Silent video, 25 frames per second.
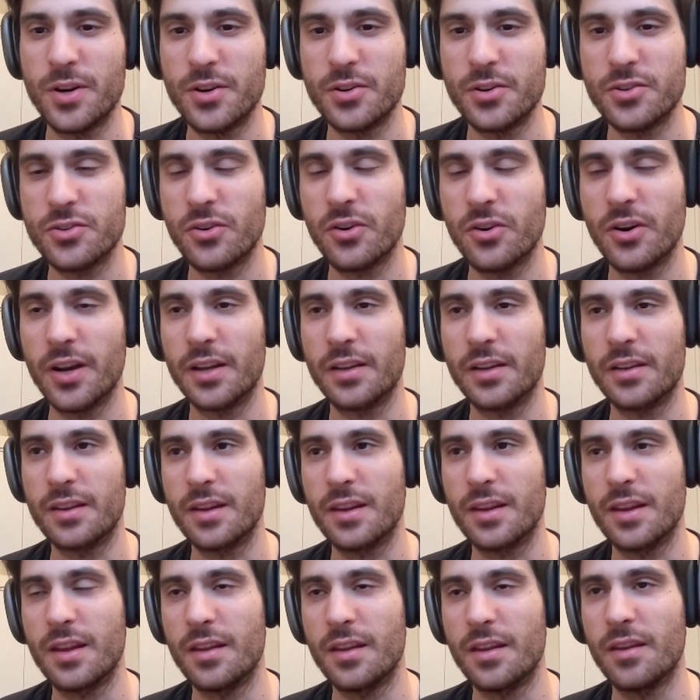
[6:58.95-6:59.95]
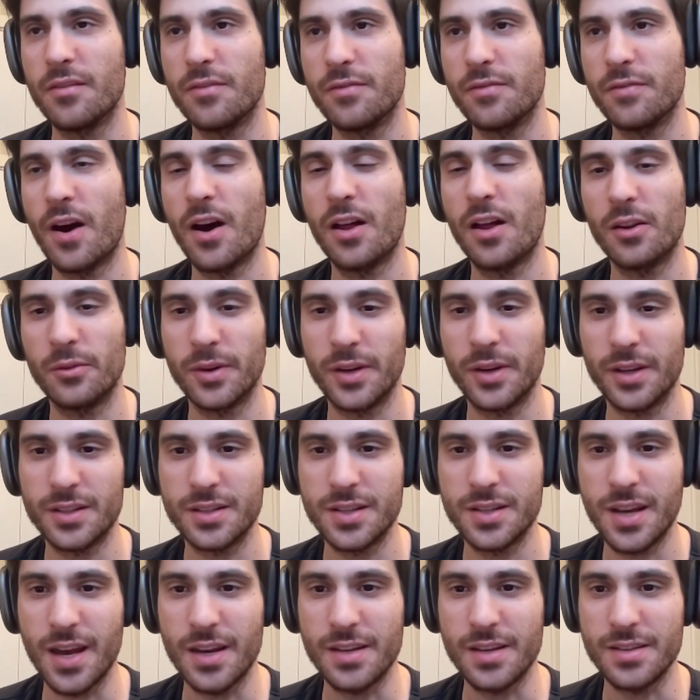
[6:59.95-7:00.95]
reassuring in, in the following
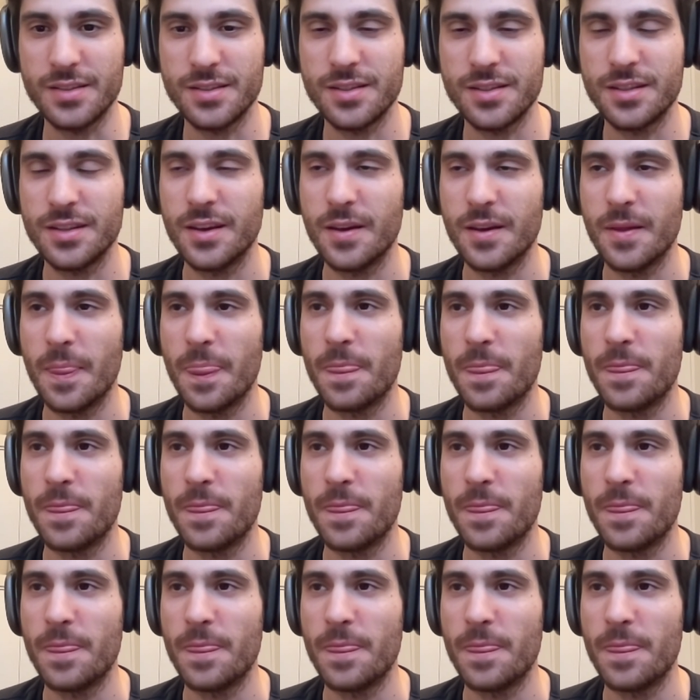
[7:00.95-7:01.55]
sense.